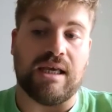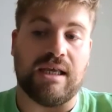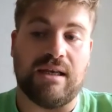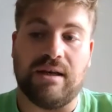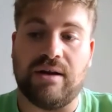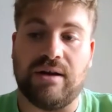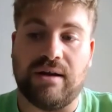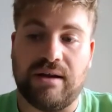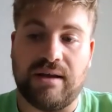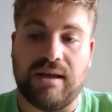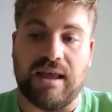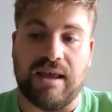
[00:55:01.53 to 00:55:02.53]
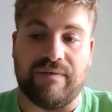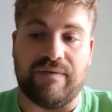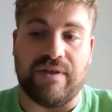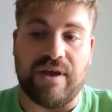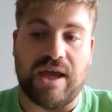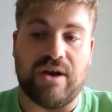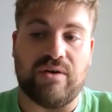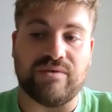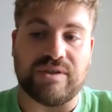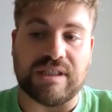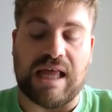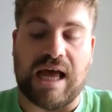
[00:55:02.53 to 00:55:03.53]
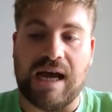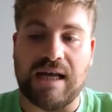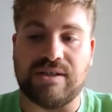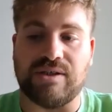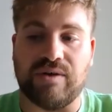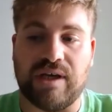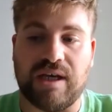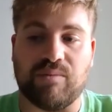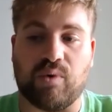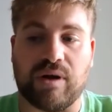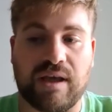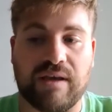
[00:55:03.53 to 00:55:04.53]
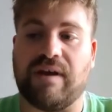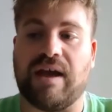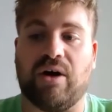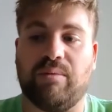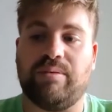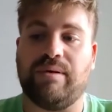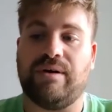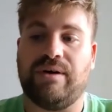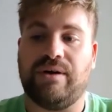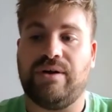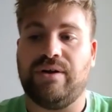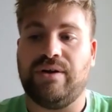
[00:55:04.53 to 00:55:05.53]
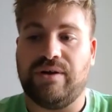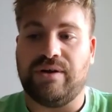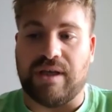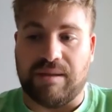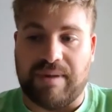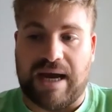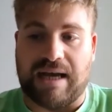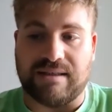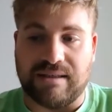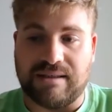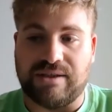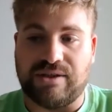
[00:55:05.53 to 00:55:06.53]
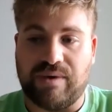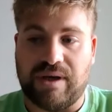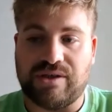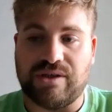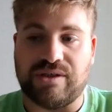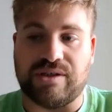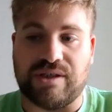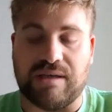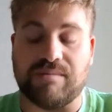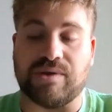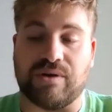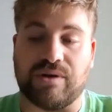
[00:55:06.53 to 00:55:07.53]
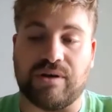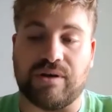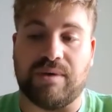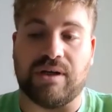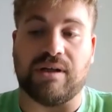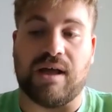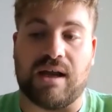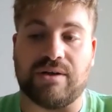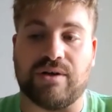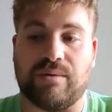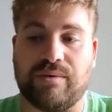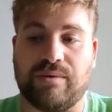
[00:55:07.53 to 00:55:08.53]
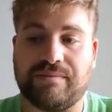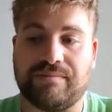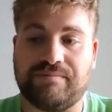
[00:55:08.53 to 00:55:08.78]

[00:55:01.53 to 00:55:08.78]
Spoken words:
it if they don't slide to him or give help in passing situations. Teams are going to be in a lot of trouble.